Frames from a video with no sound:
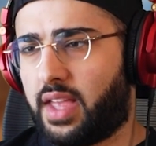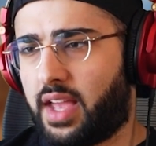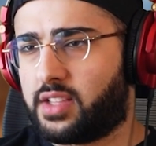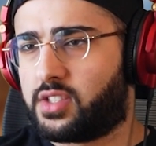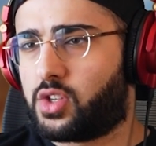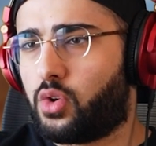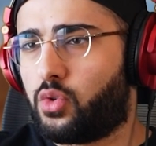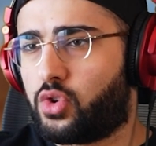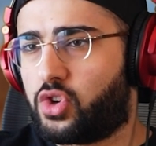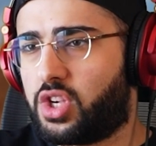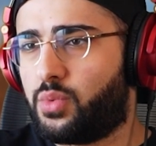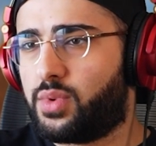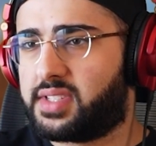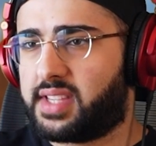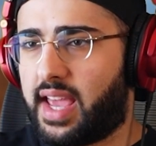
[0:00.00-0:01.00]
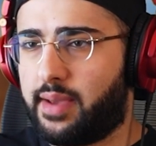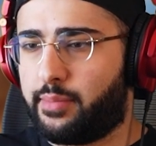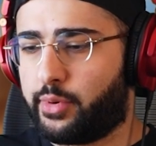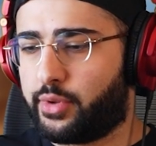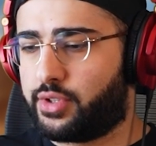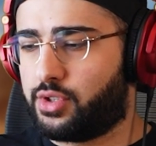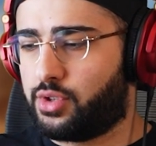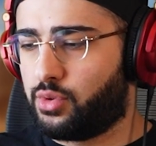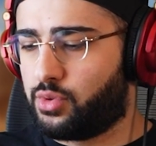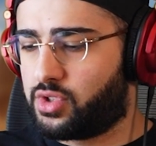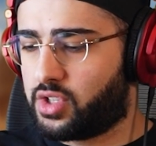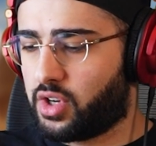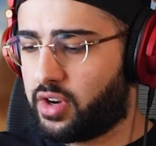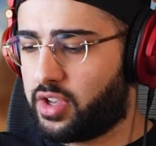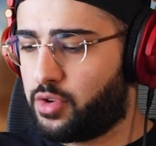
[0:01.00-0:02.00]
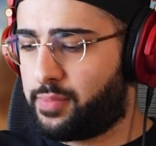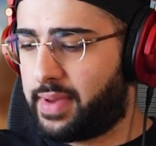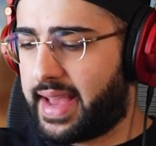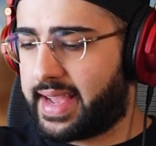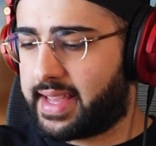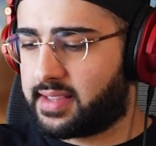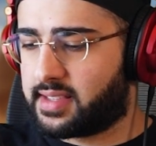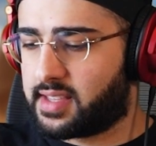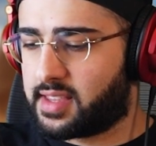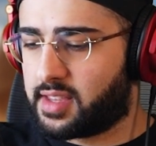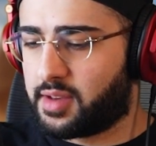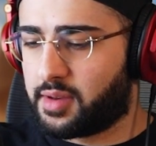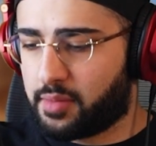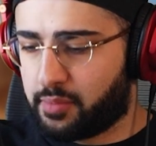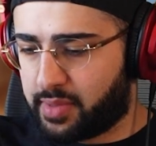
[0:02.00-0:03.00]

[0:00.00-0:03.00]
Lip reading: And so she was able to start you back into the